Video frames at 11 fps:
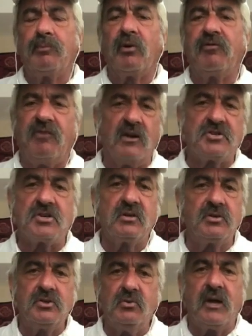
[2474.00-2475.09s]
a
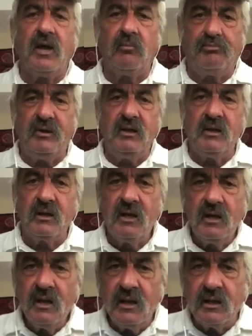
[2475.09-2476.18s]
professional. You can't be
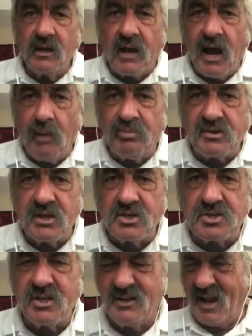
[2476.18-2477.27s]
in the
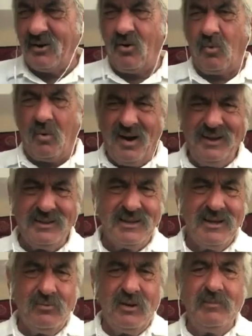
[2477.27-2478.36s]
competition. And I go, what?
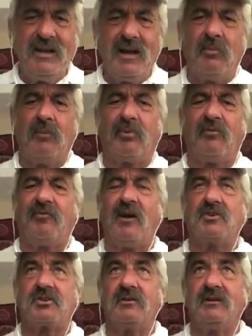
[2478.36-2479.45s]
Yeah. What do you mean I'm a
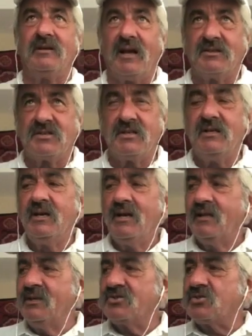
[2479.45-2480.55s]
professional? And I see
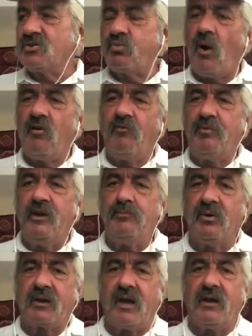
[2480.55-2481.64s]
these 12 people